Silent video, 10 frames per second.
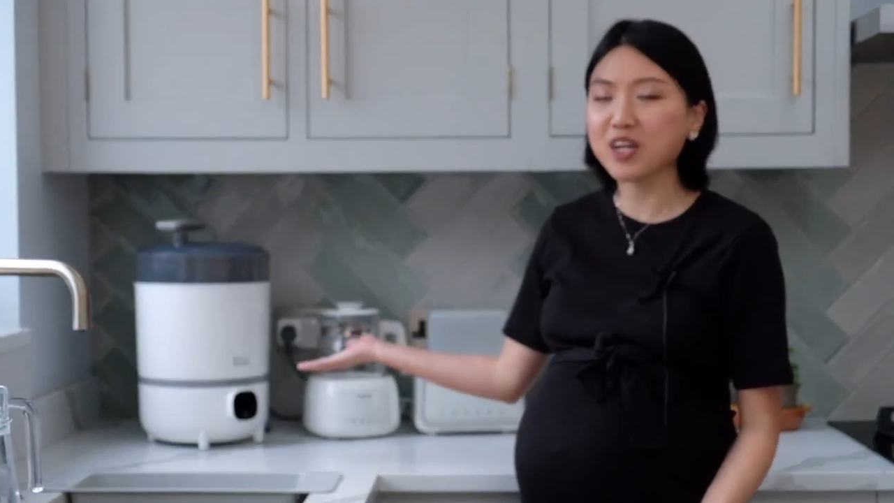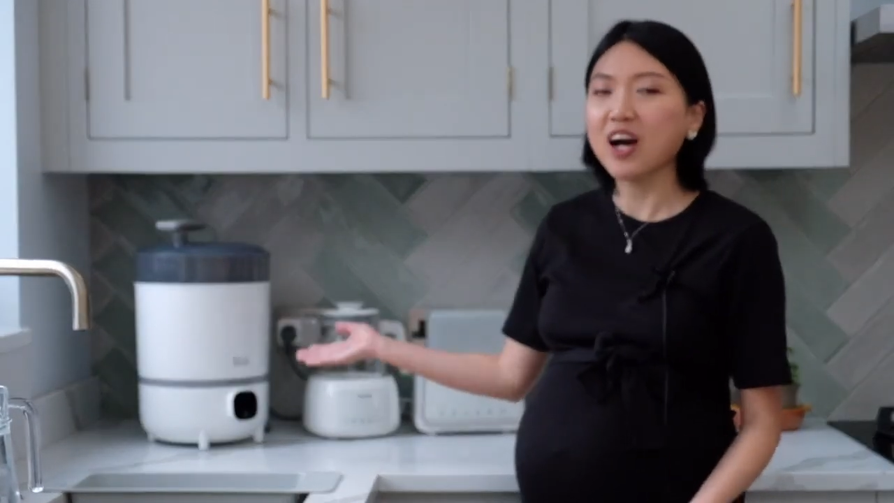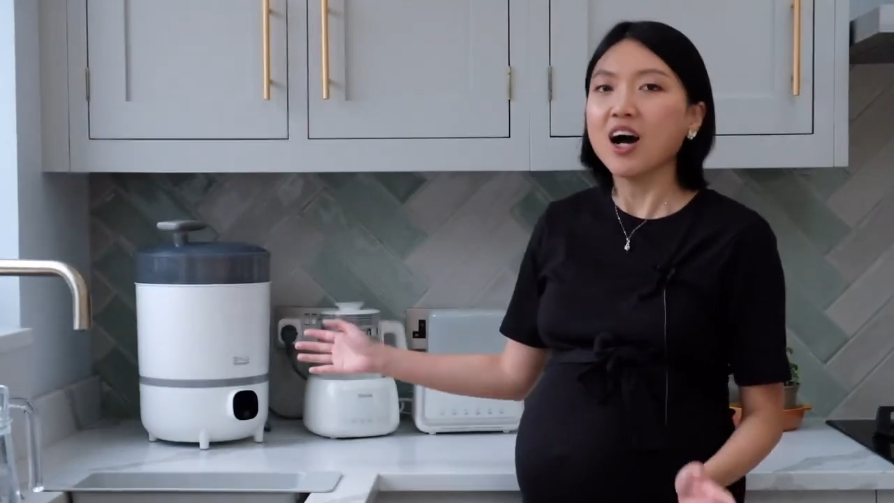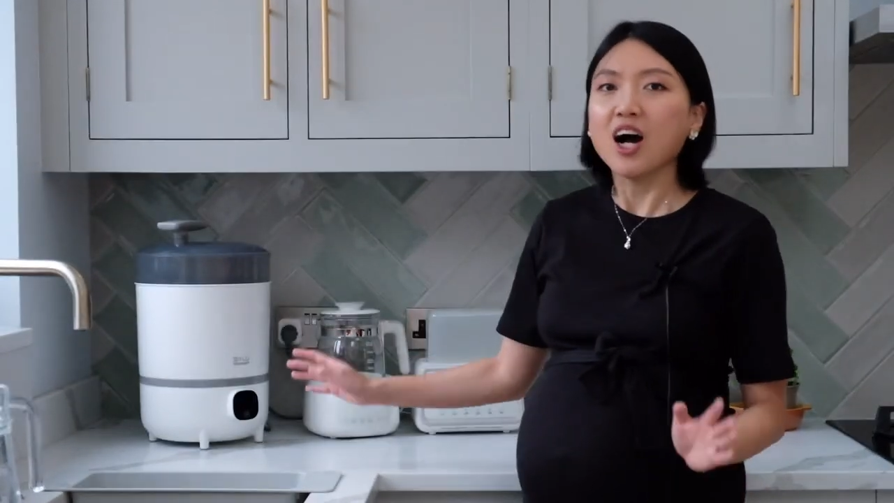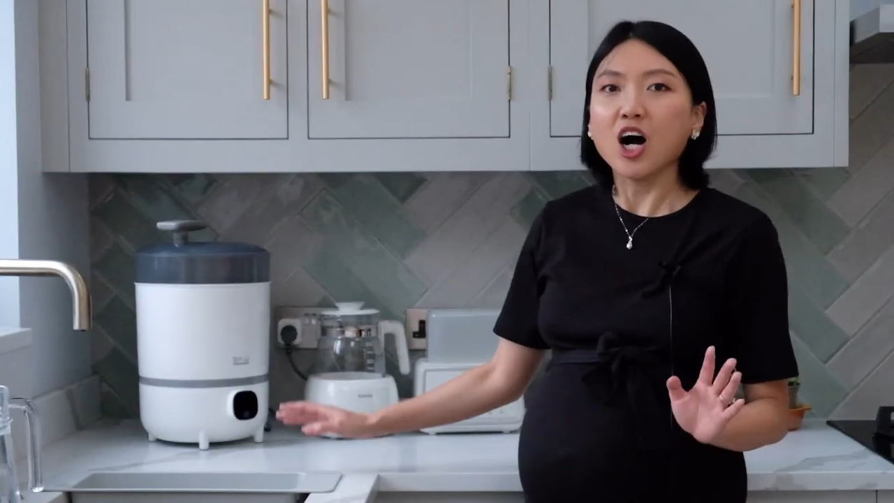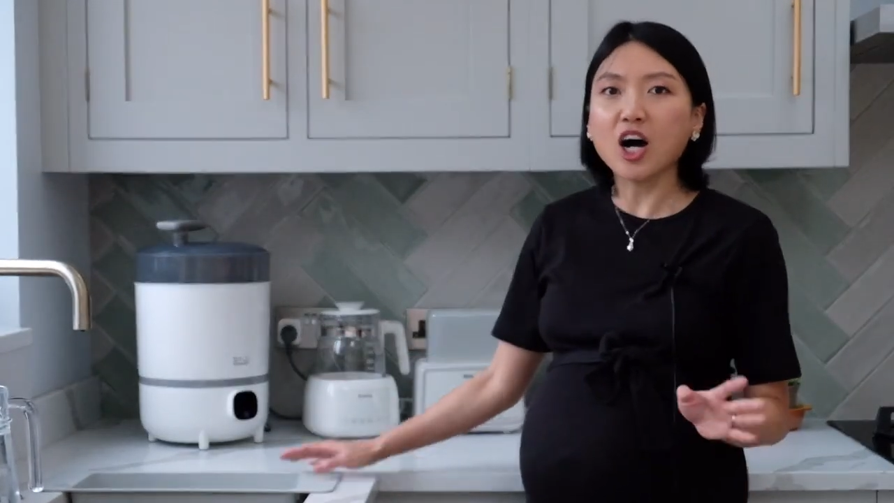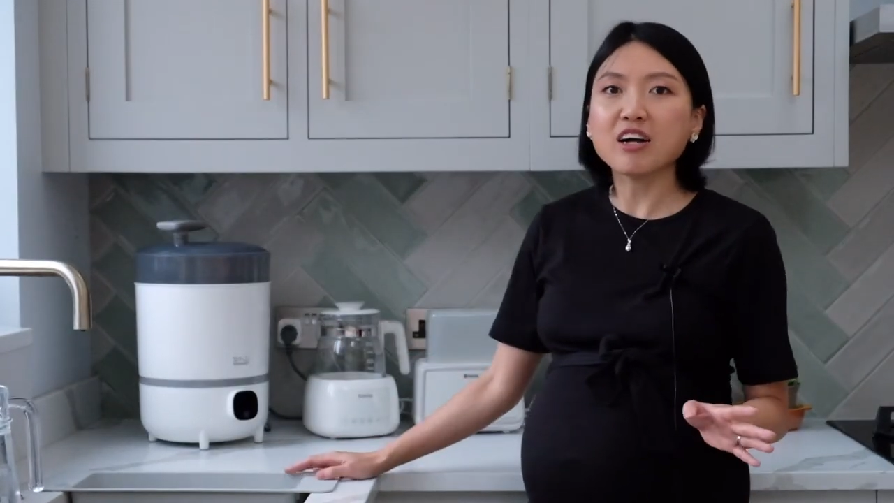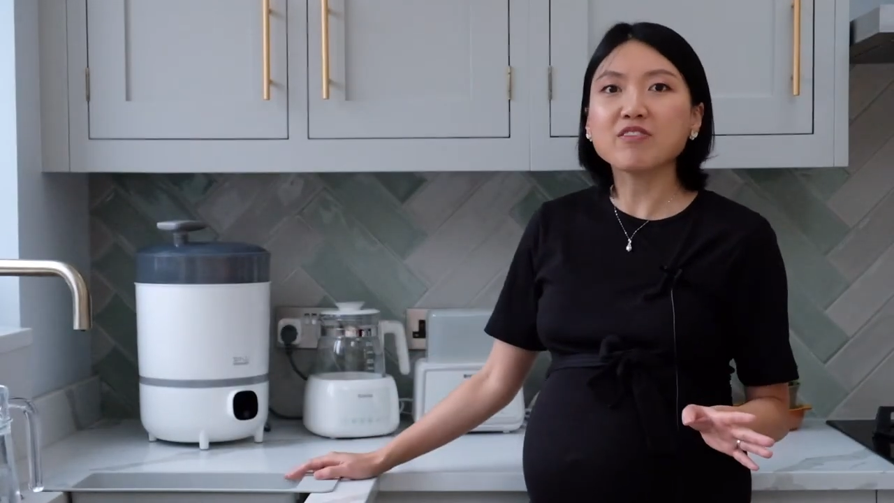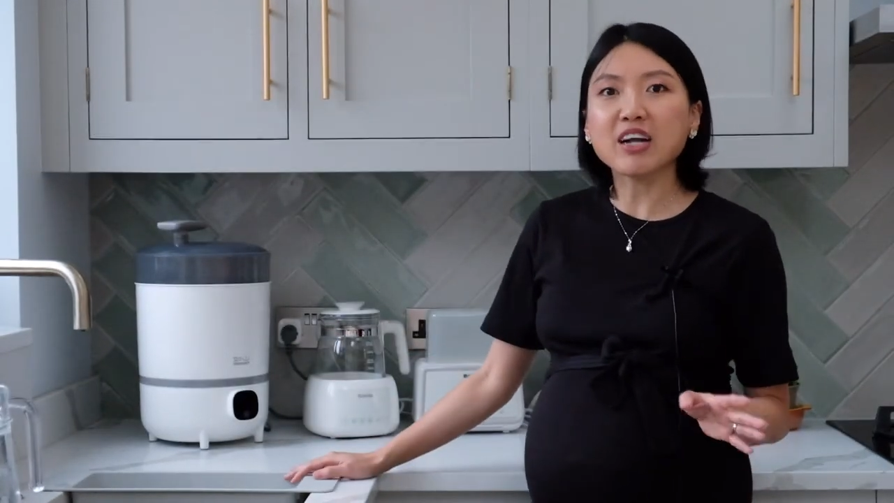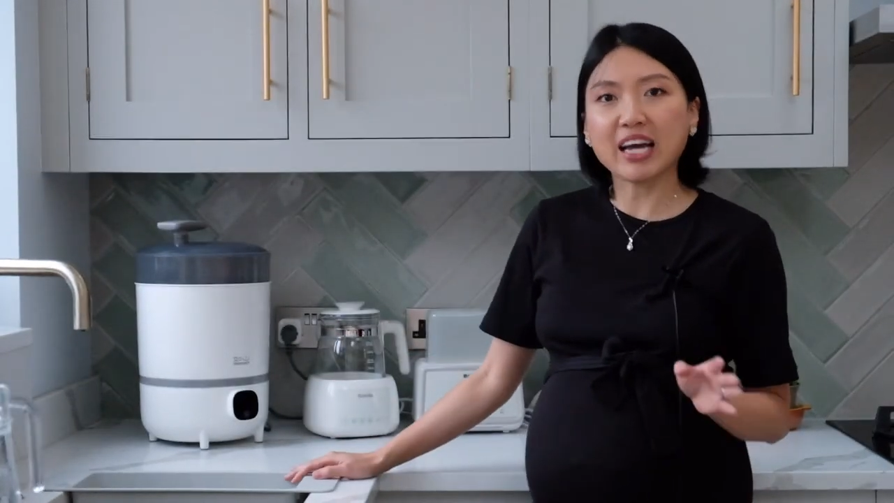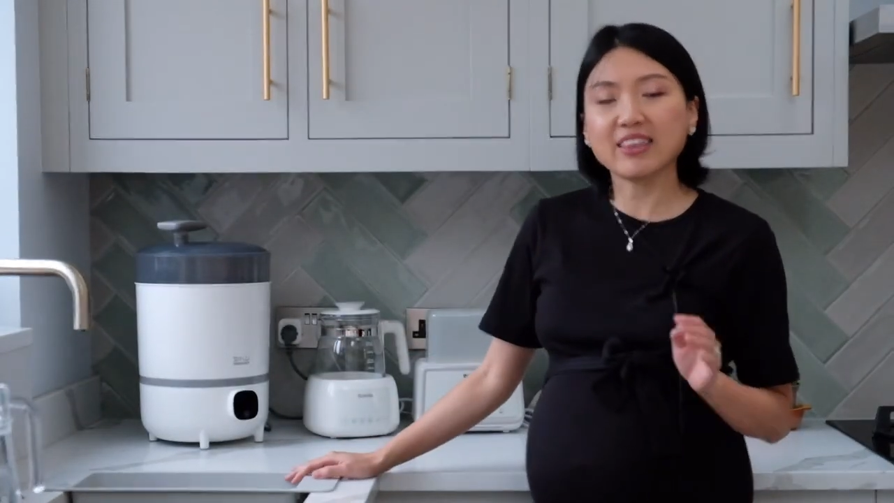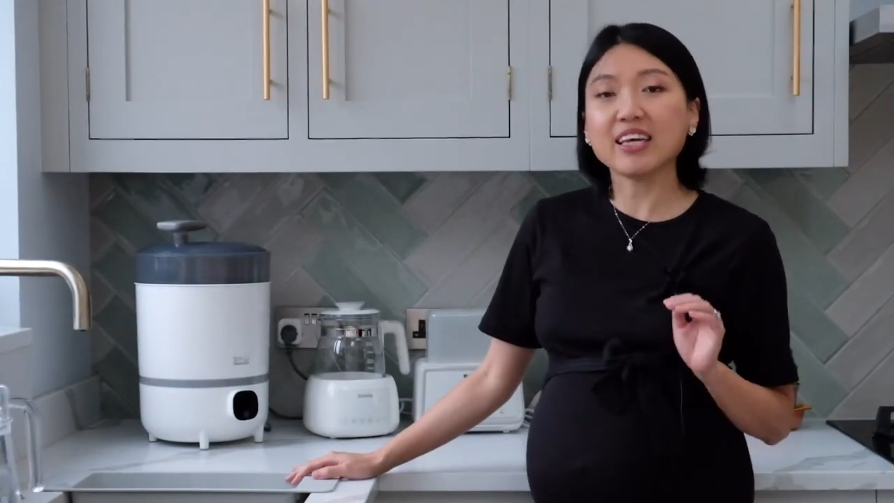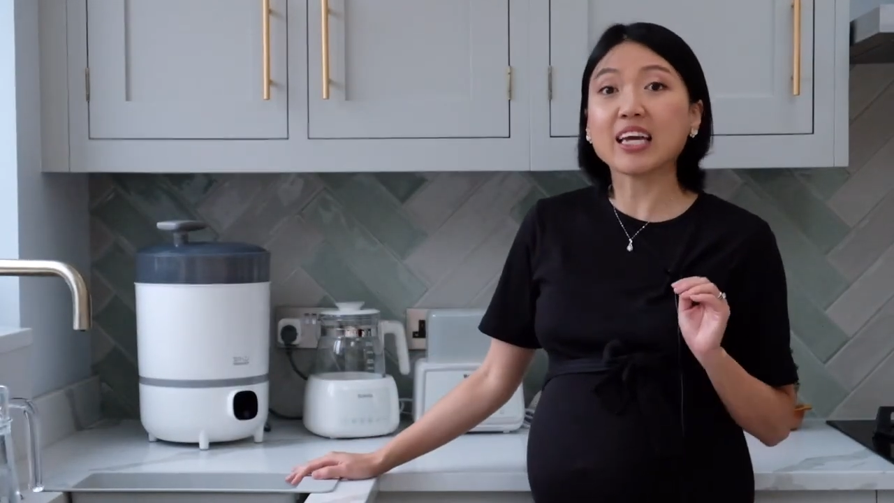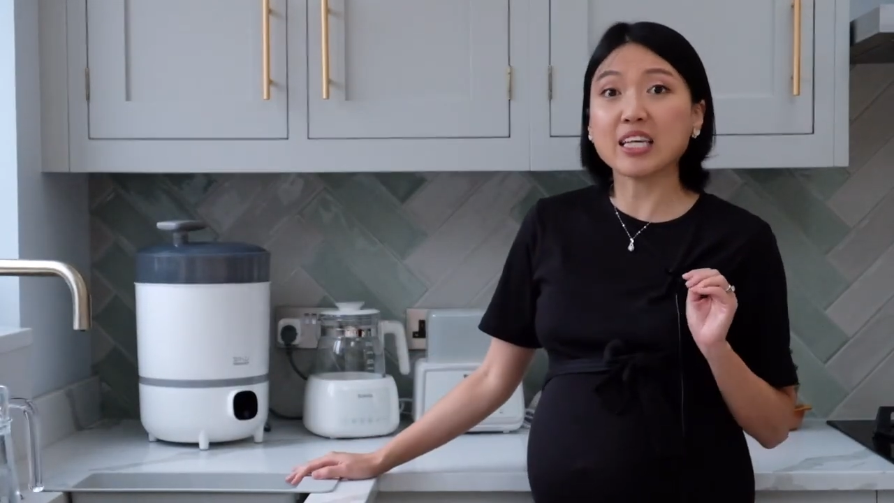However, I think